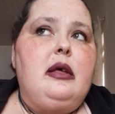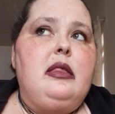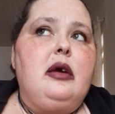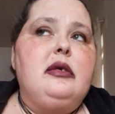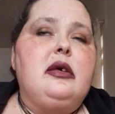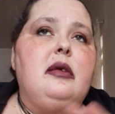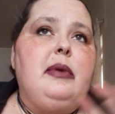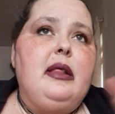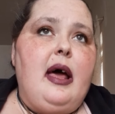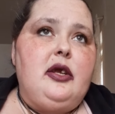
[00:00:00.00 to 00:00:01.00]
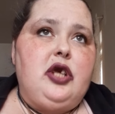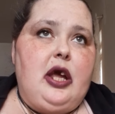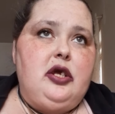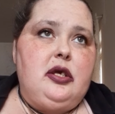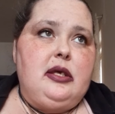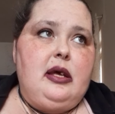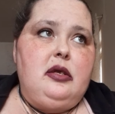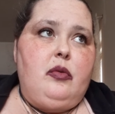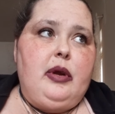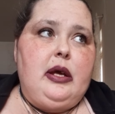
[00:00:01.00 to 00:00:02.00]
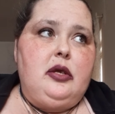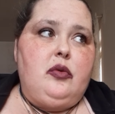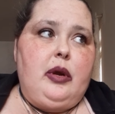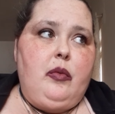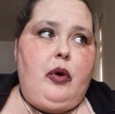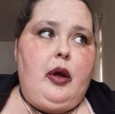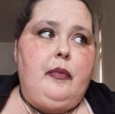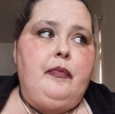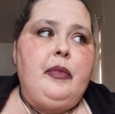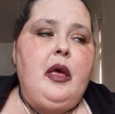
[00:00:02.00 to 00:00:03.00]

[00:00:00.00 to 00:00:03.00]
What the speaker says: there's going to be a lot of changes in 2021.